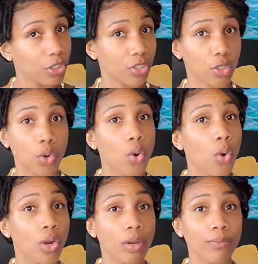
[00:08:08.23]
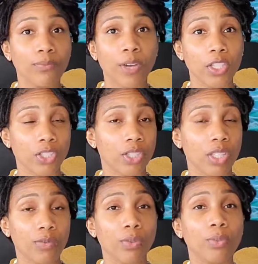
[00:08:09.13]
just the core
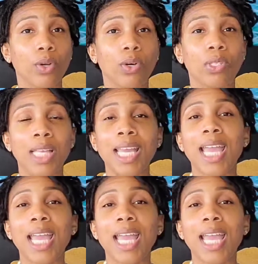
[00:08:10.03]
functions of the role,